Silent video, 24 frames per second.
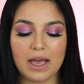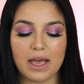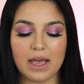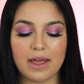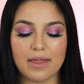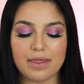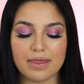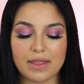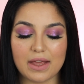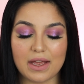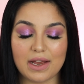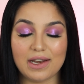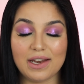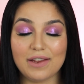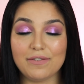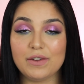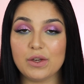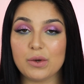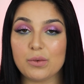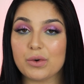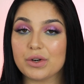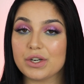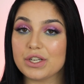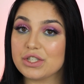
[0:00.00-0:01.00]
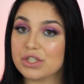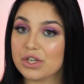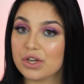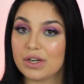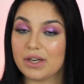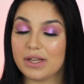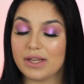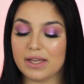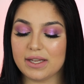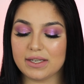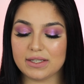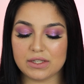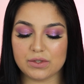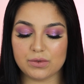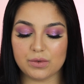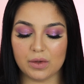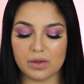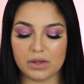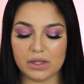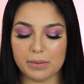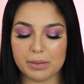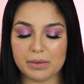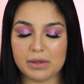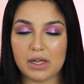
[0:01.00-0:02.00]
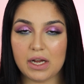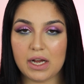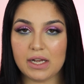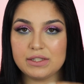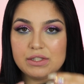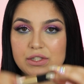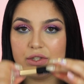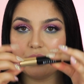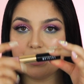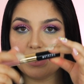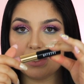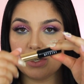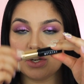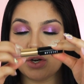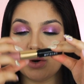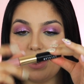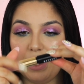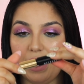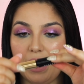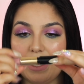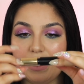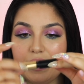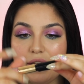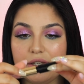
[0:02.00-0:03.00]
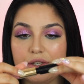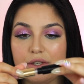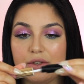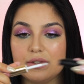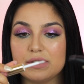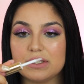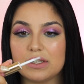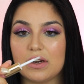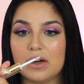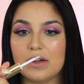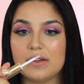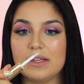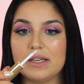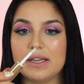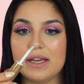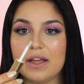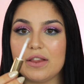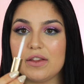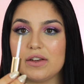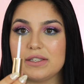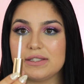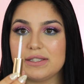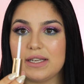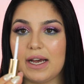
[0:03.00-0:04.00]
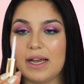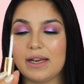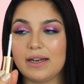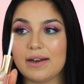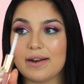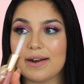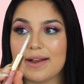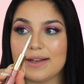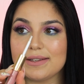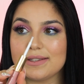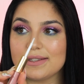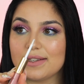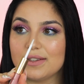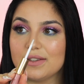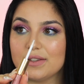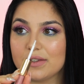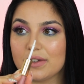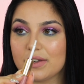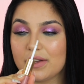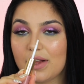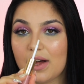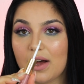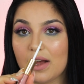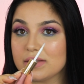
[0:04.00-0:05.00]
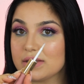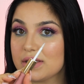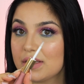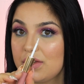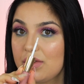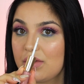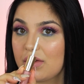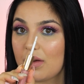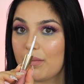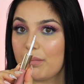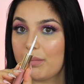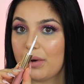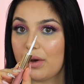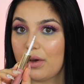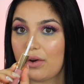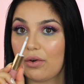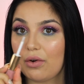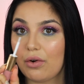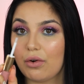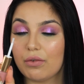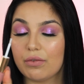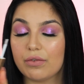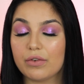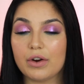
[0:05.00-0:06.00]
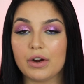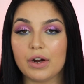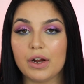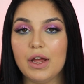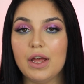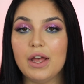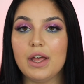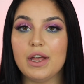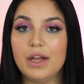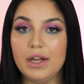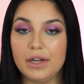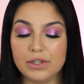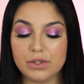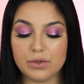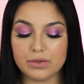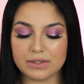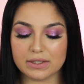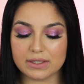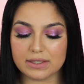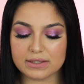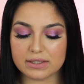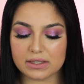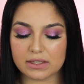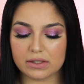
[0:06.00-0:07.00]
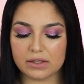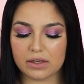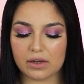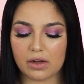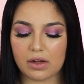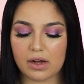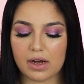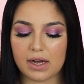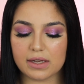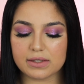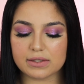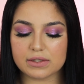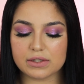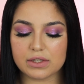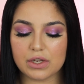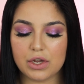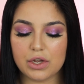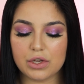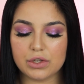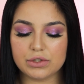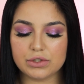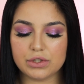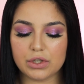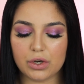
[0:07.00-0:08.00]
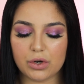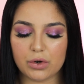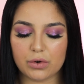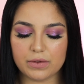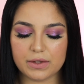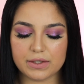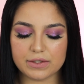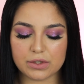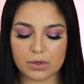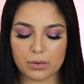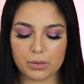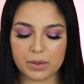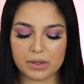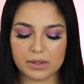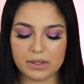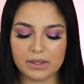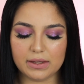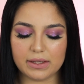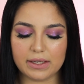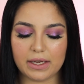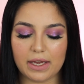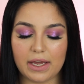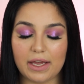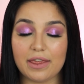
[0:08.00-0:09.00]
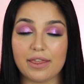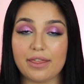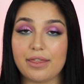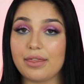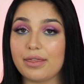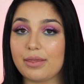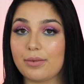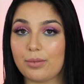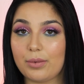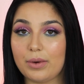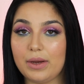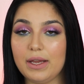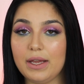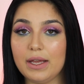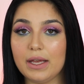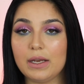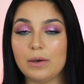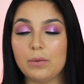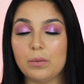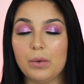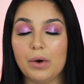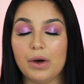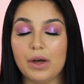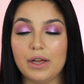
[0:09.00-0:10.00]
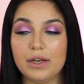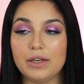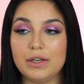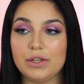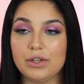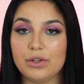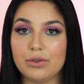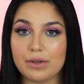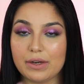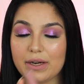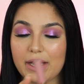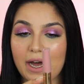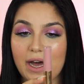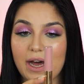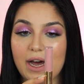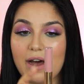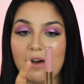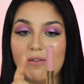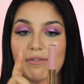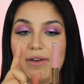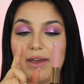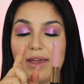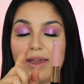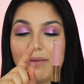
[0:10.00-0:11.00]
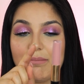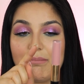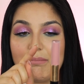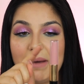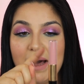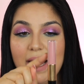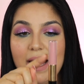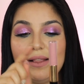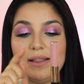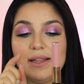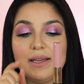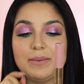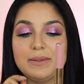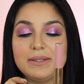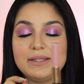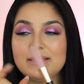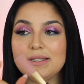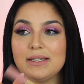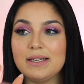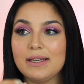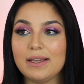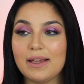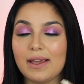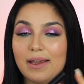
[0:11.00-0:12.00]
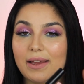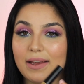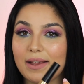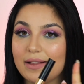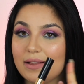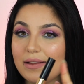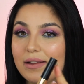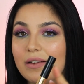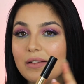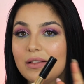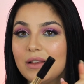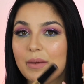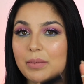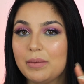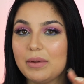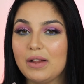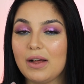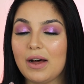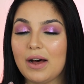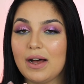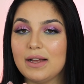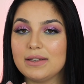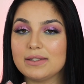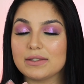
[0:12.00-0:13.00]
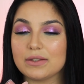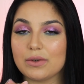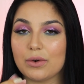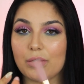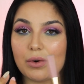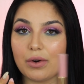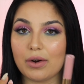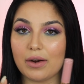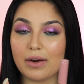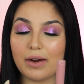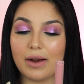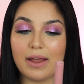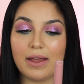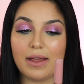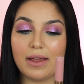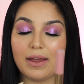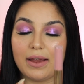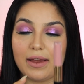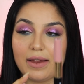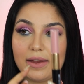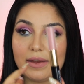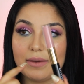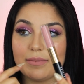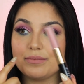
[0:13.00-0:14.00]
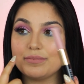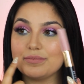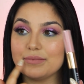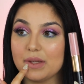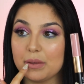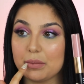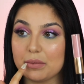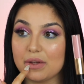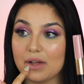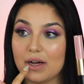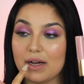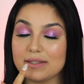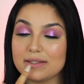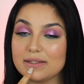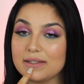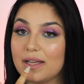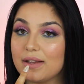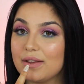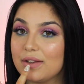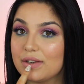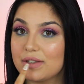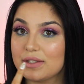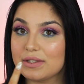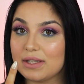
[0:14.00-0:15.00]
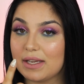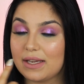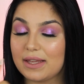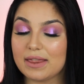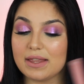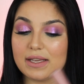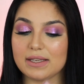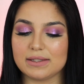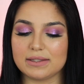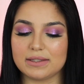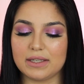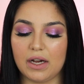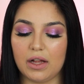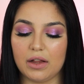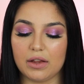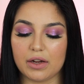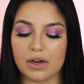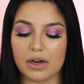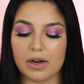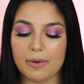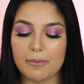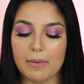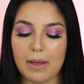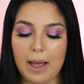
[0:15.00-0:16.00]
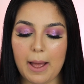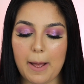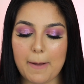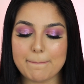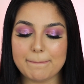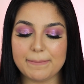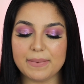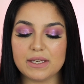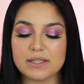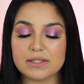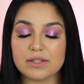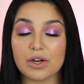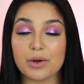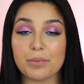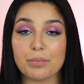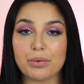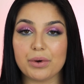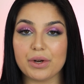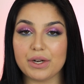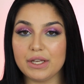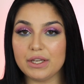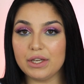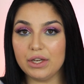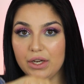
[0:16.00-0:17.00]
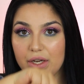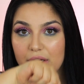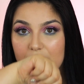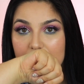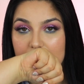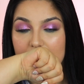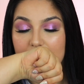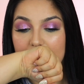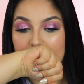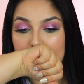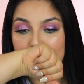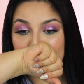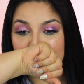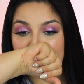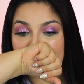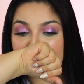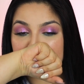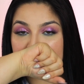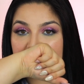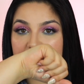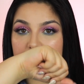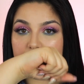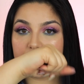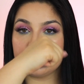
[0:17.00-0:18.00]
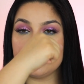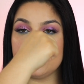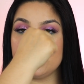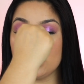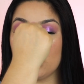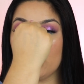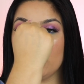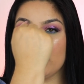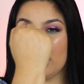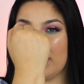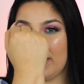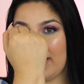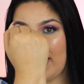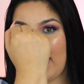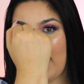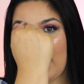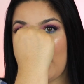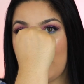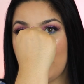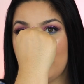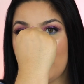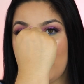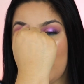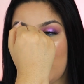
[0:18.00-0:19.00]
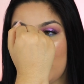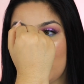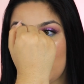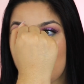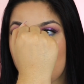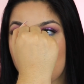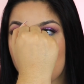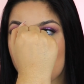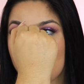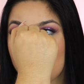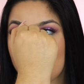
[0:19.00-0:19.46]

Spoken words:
and then if you want to turn it into a lip gloss, you can go ahead and use it on the other side, and it has a clear gloss that you can put over and use it as a clear gloss. So these are really like a 3-in-1. You can have a matte lipstick, a clear lip gloss, or a lip gloss that looks like this color. These are pretty good. They don't like have any